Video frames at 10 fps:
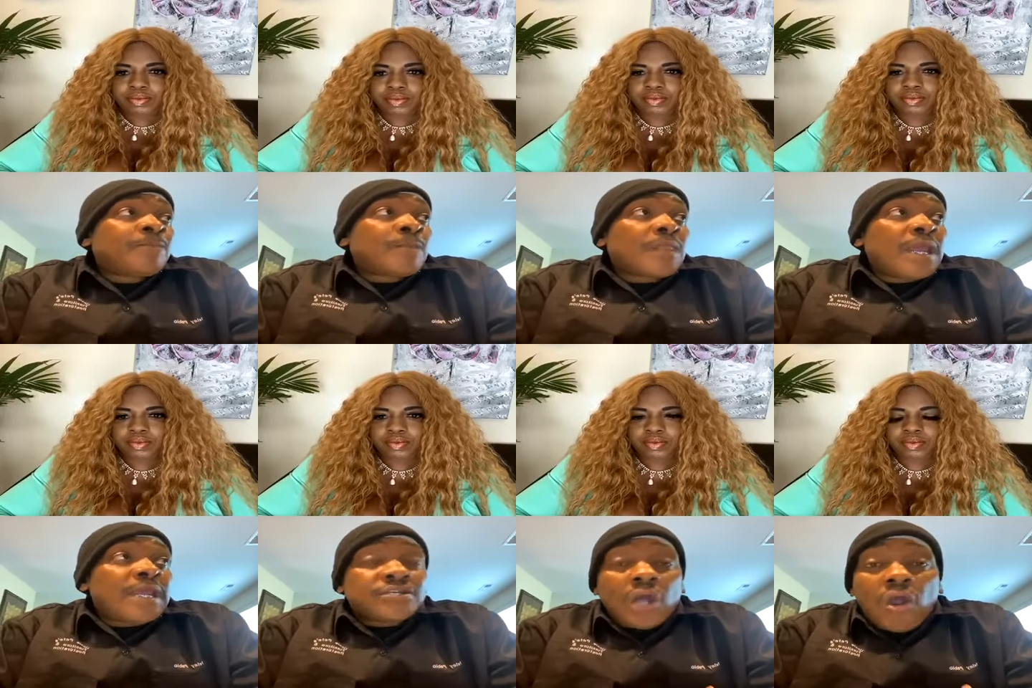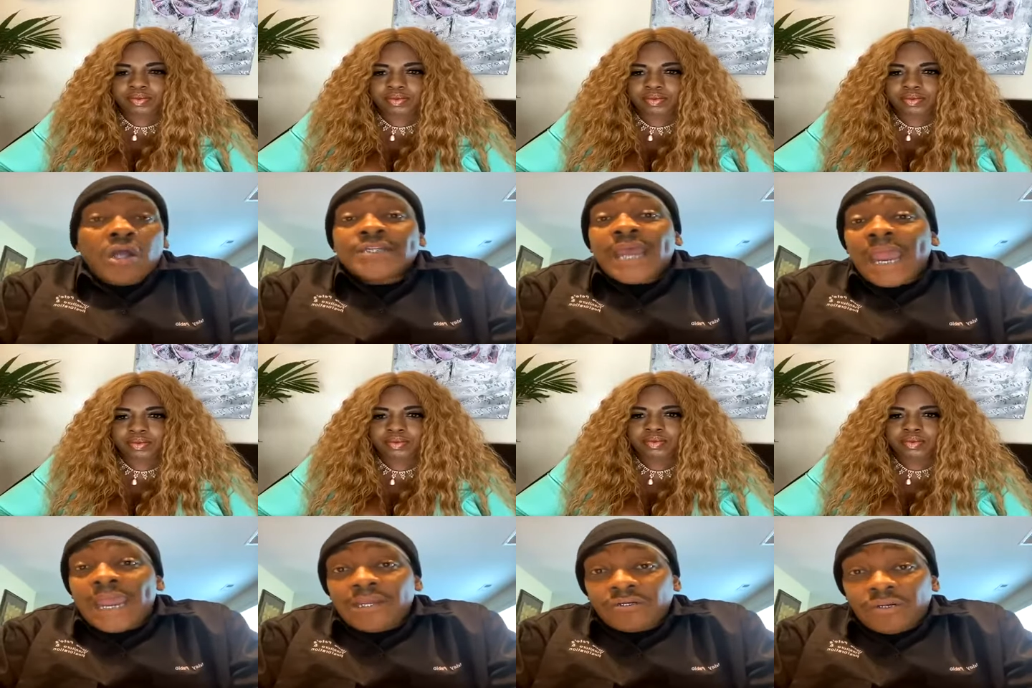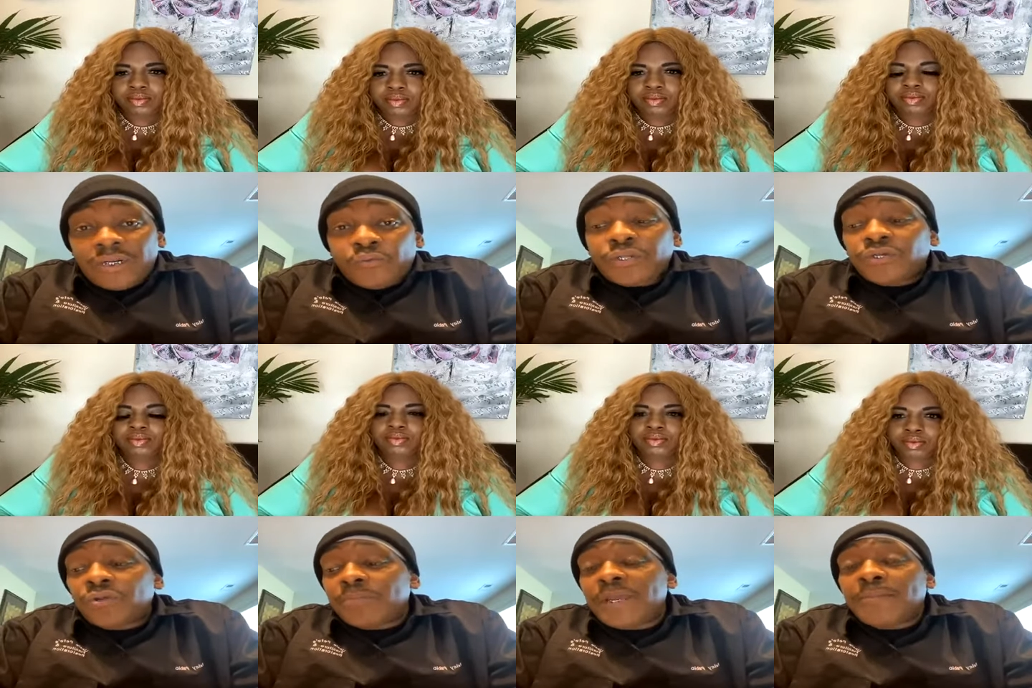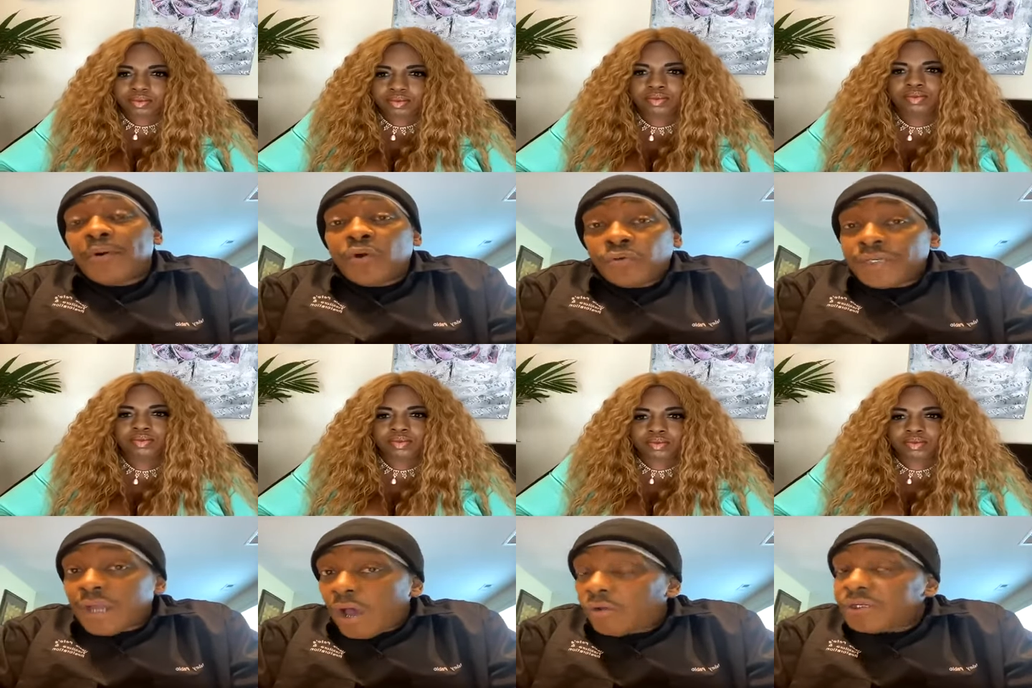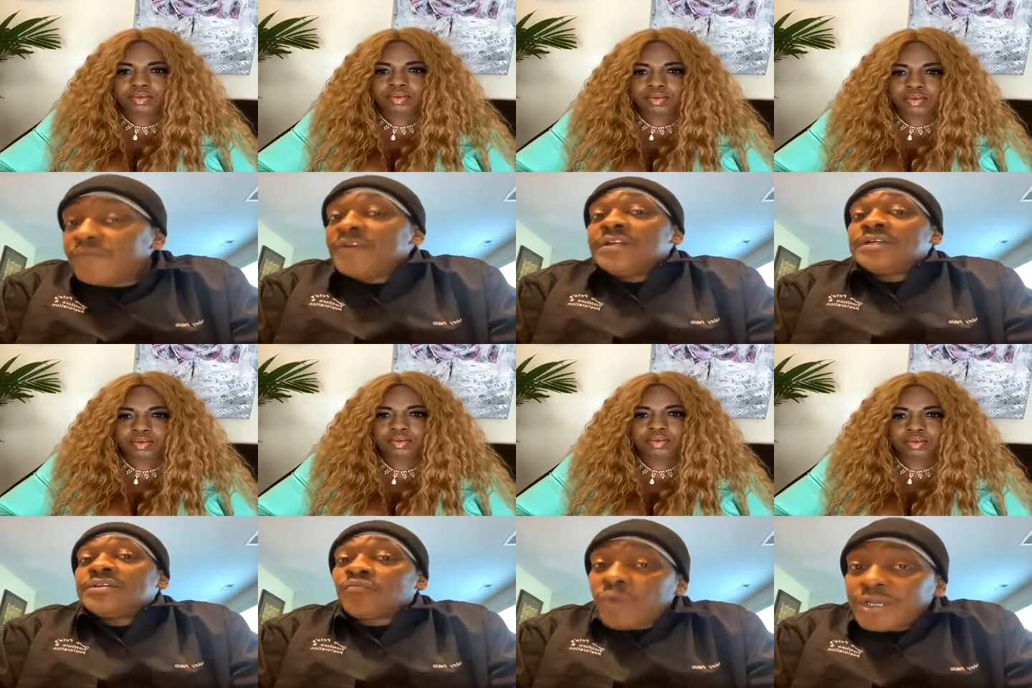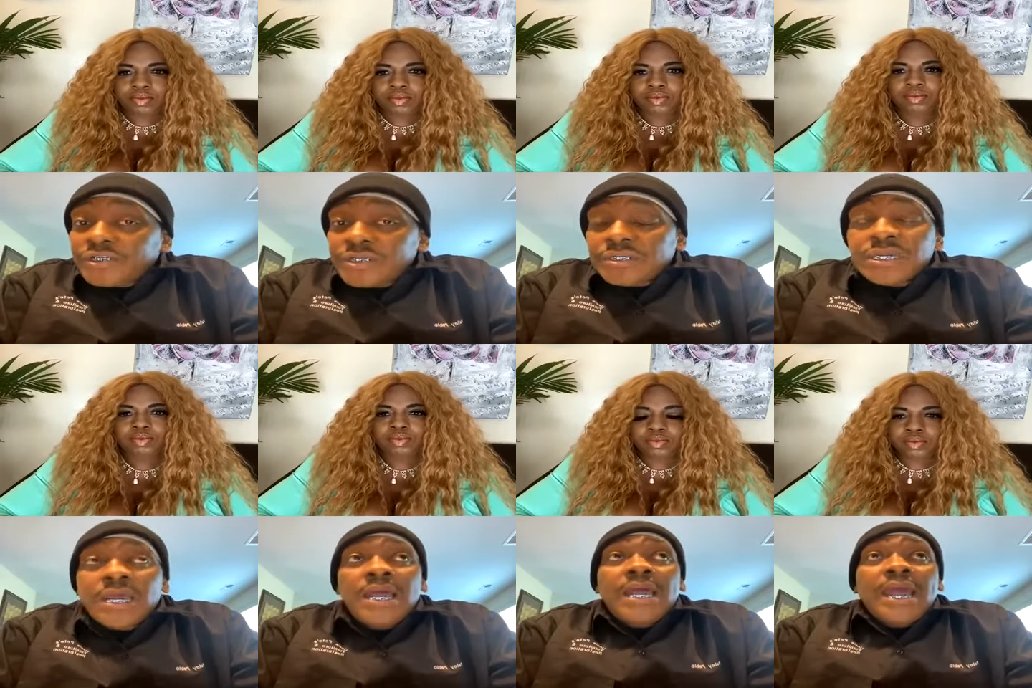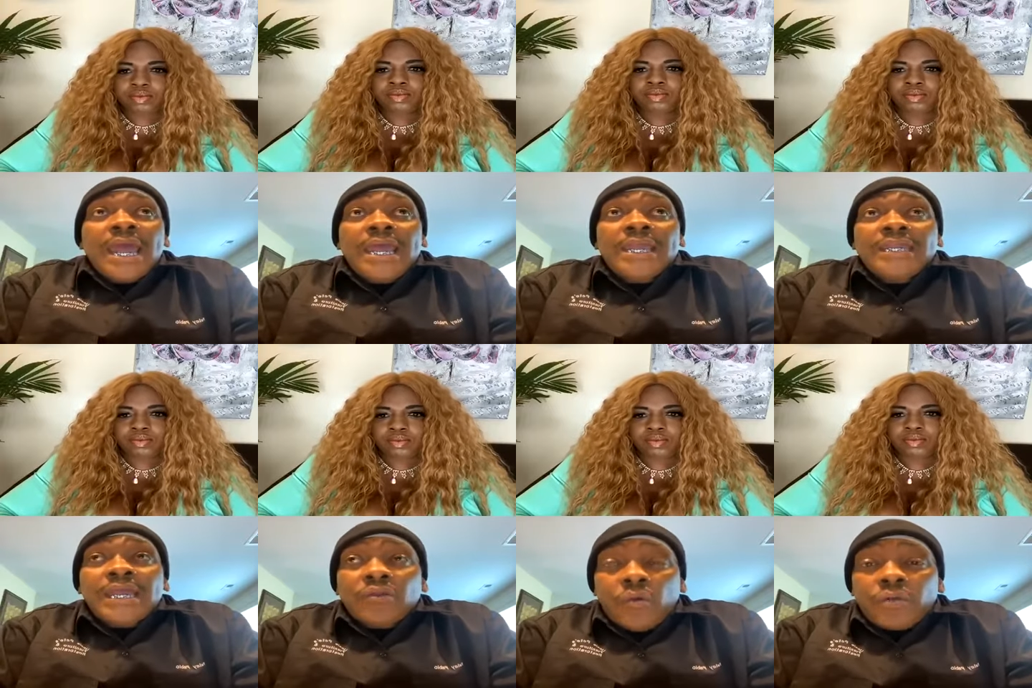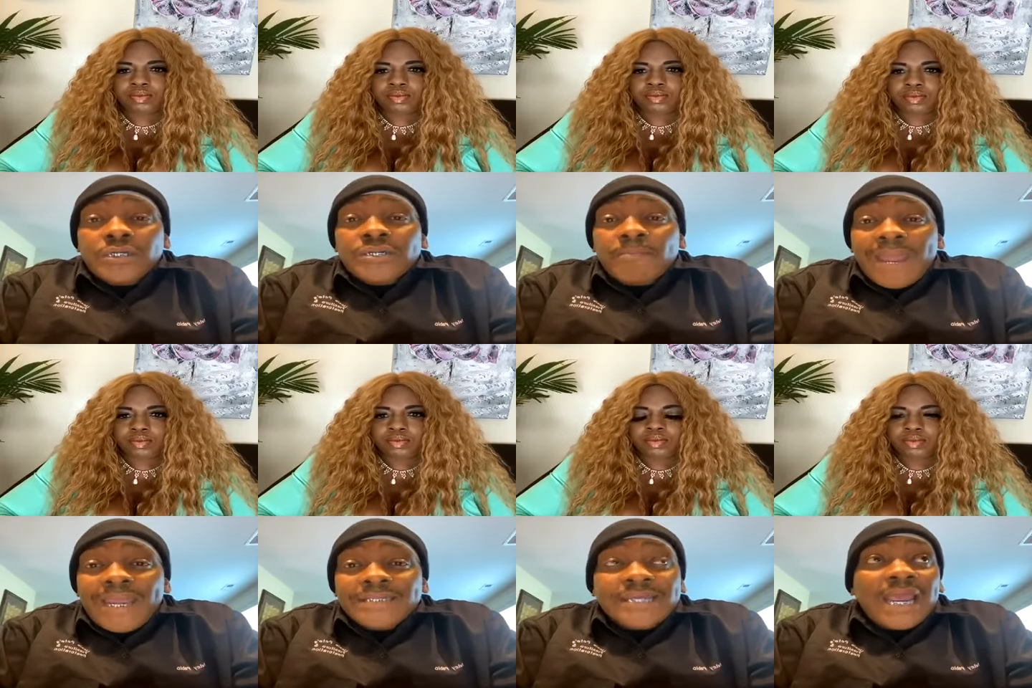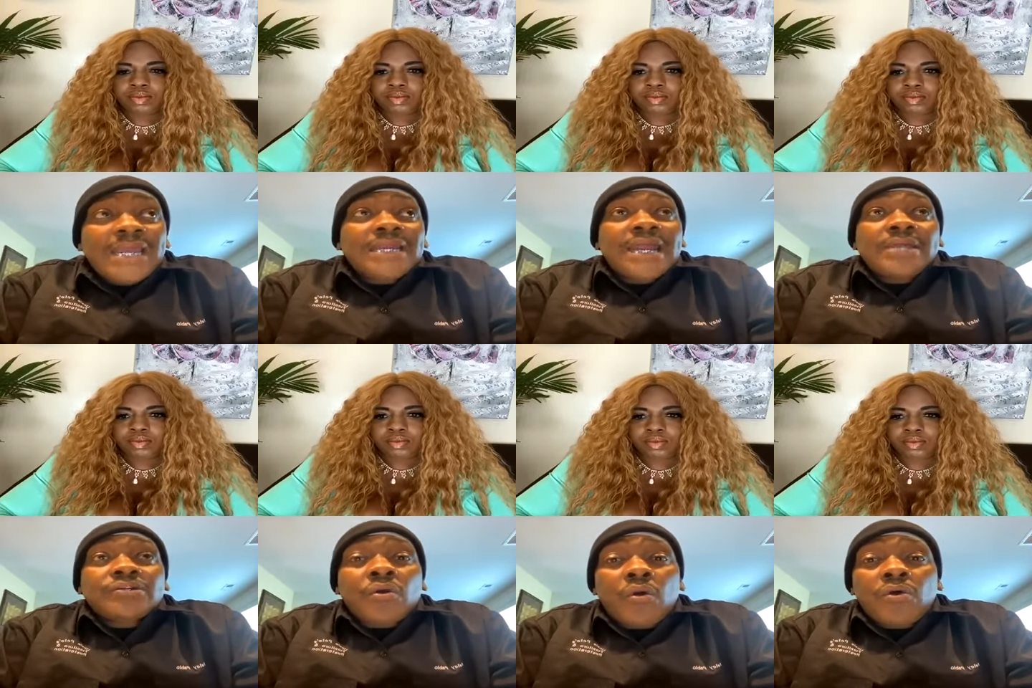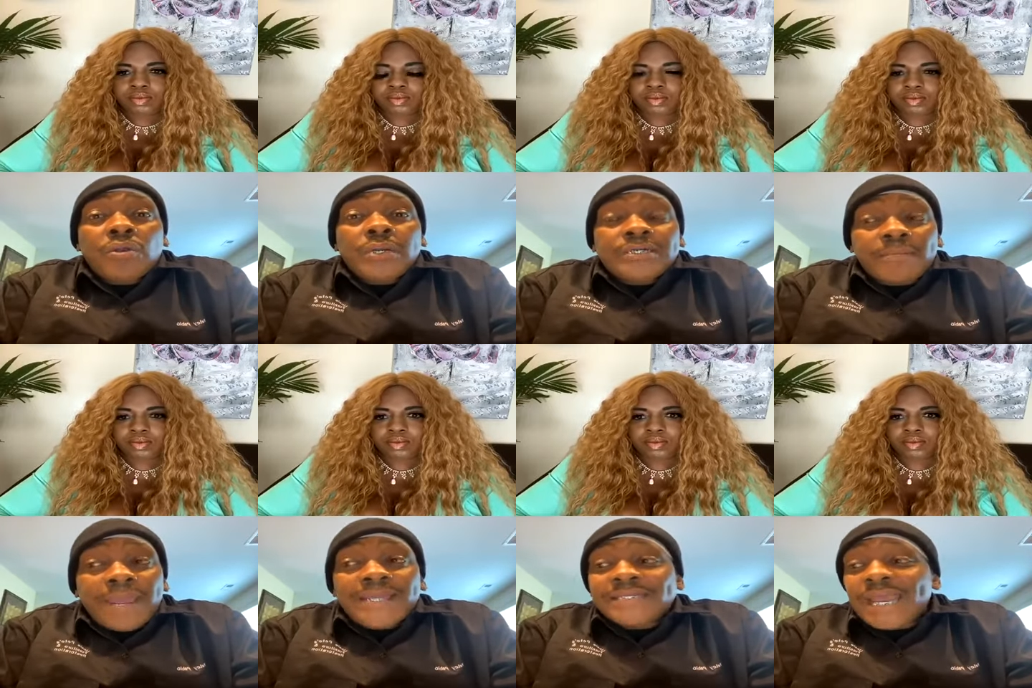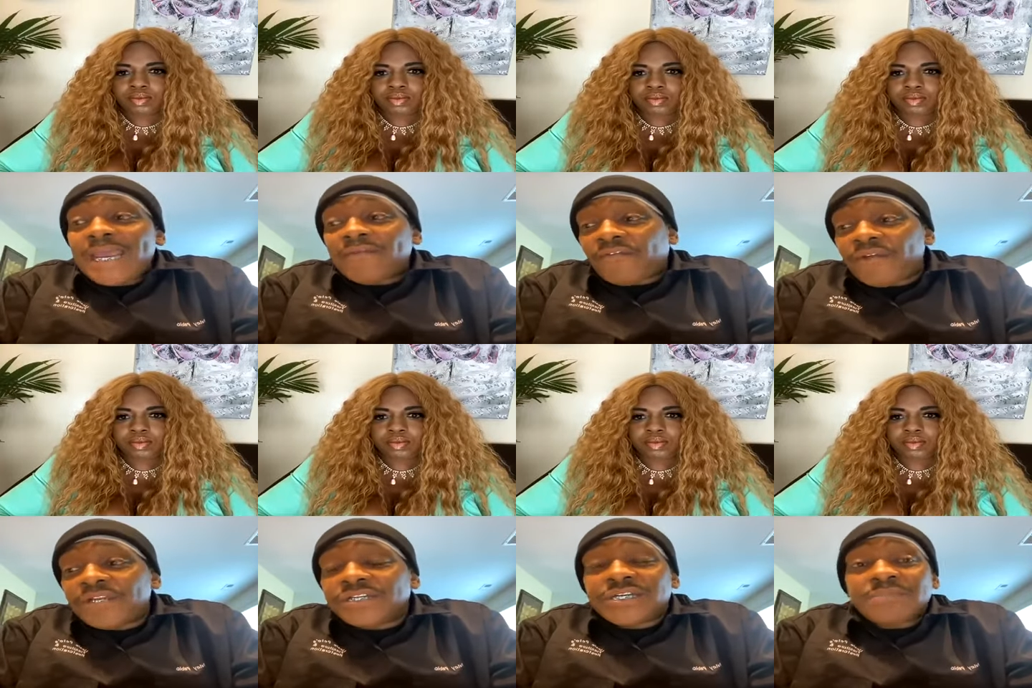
Speaker 1: it's hard to handle it when you're being pulled in all different directions. Mm-hmm. And in order to maintain it and to or, to maintain friendships and